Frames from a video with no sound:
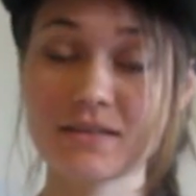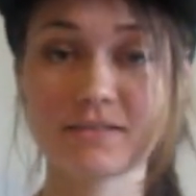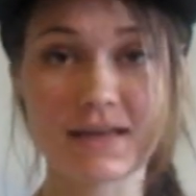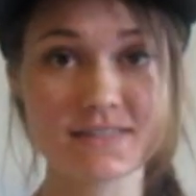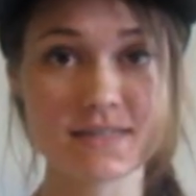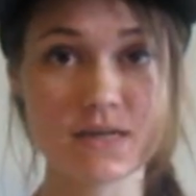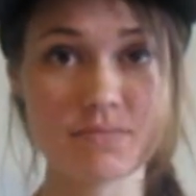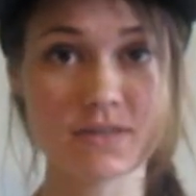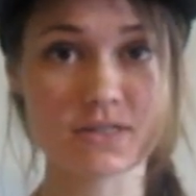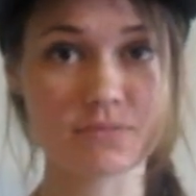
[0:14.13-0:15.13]
last time
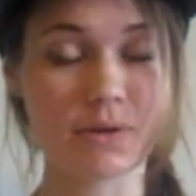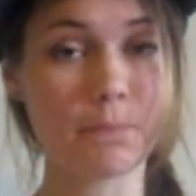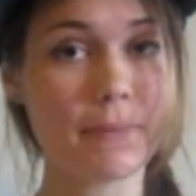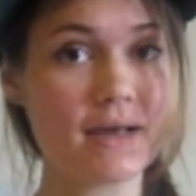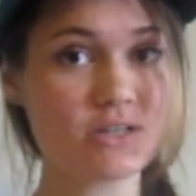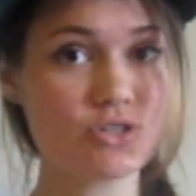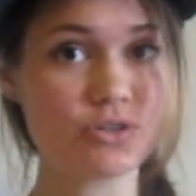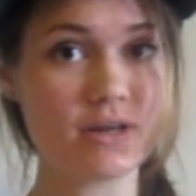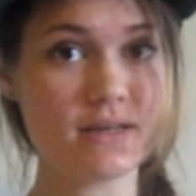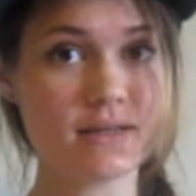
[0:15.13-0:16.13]
I talked about back
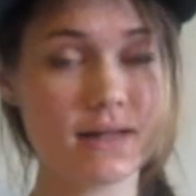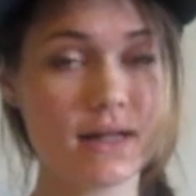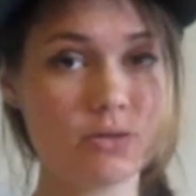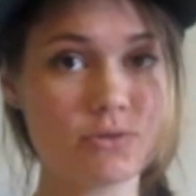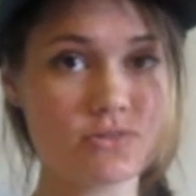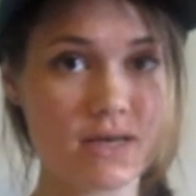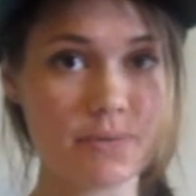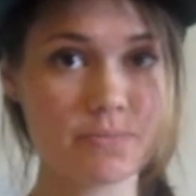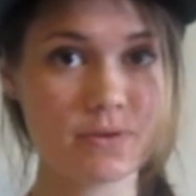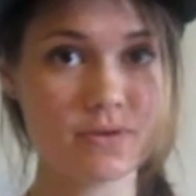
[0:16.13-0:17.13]
straight, elbows
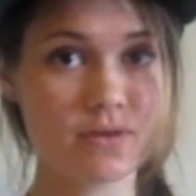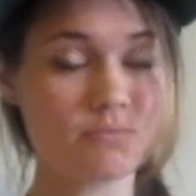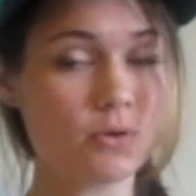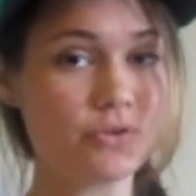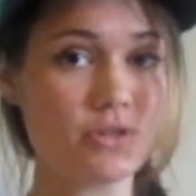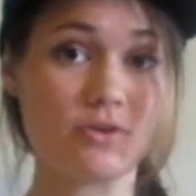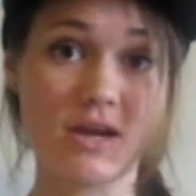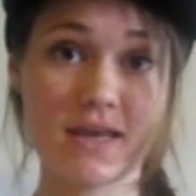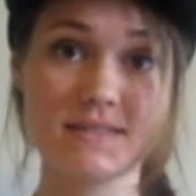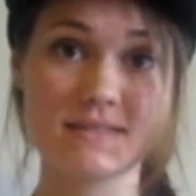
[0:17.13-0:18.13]
up, pulling your
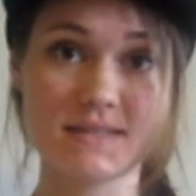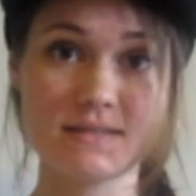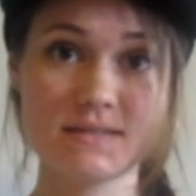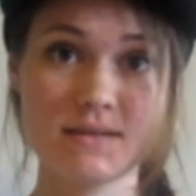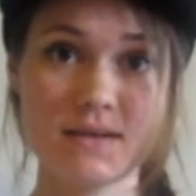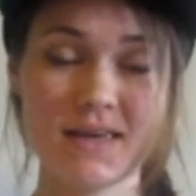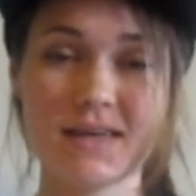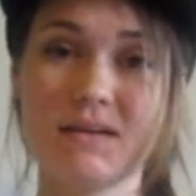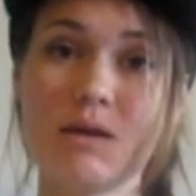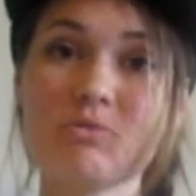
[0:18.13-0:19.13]
hands in,
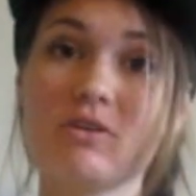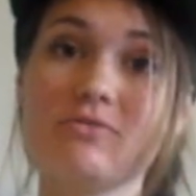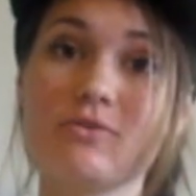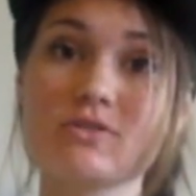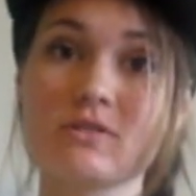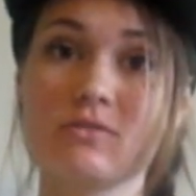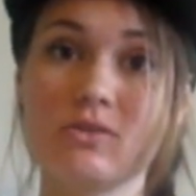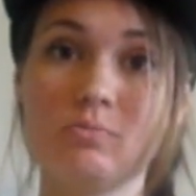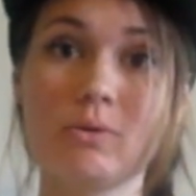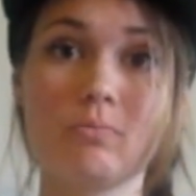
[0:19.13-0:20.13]
and today I'm going to focus a
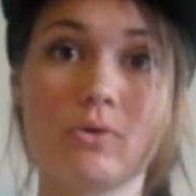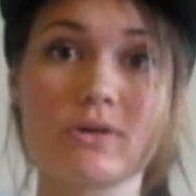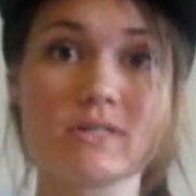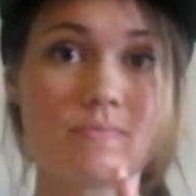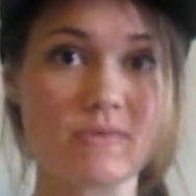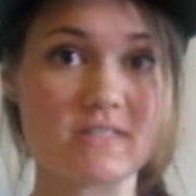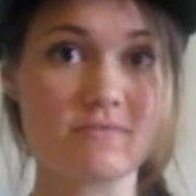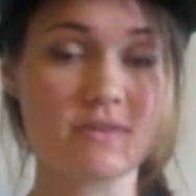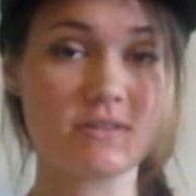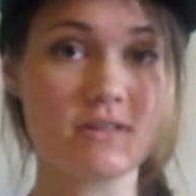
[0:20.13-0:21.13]
little bit more
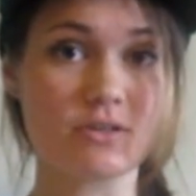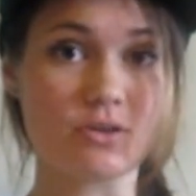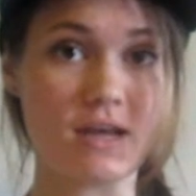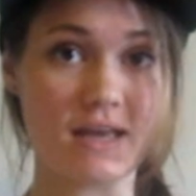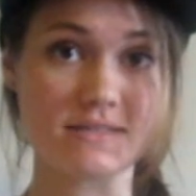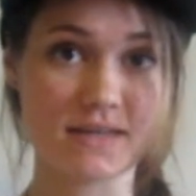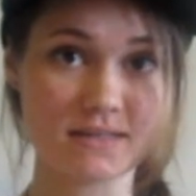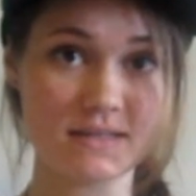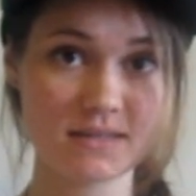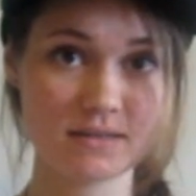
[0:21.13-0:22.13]
specifically on your hand
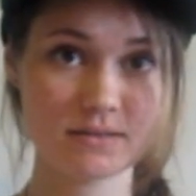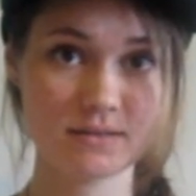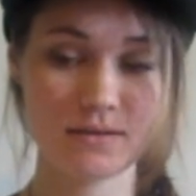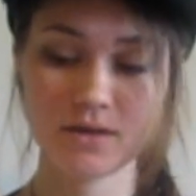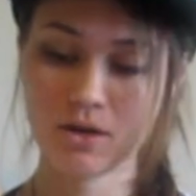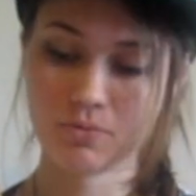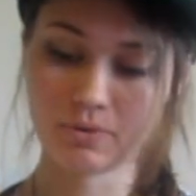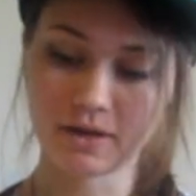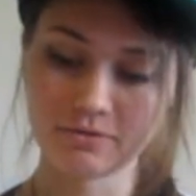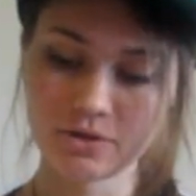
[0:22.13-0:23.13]
technique.
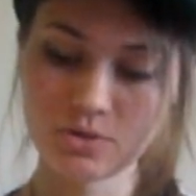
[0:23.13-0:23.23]
Whenever you